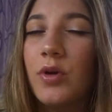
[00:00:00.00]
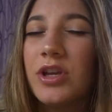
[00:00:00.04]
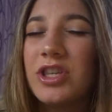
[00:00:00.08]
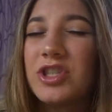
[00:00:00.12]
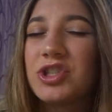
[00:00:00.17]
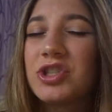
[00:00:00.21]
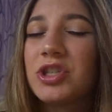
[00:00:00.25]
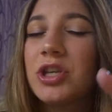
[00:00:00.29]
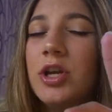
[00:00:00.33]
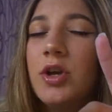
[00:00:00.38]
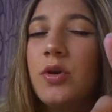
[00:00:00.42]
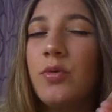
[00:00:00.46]

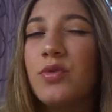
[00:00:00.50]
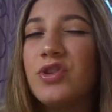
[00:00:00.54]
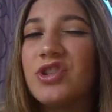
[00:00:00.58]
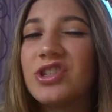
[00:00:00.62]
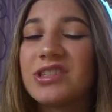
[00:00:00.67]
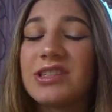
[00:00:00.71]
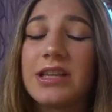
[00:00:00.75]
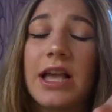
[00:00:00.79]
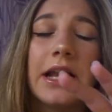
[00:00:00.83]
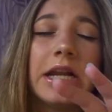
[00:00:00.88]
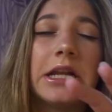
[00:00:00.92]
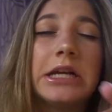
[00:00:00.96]
which we
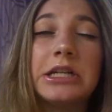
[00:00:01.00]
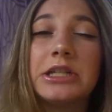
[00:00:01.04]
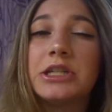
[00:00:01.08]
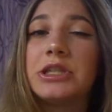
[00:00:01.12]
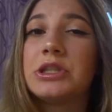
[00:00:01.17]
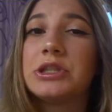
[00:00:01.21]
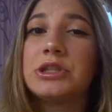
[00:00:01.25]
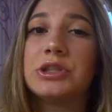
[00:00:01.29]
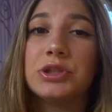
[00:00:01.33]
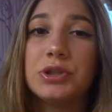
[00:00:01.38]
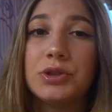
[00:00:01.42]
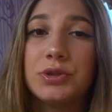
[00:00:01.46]
just kind of
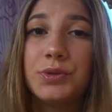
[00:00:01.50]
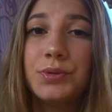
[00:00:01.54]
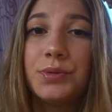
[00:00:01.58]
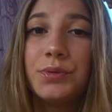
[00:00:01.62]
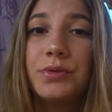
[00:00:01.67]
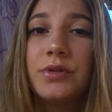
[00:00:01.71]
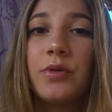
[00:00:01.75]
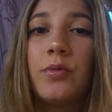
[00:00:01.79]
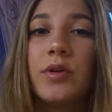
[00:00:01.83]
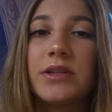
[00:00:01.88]
assumed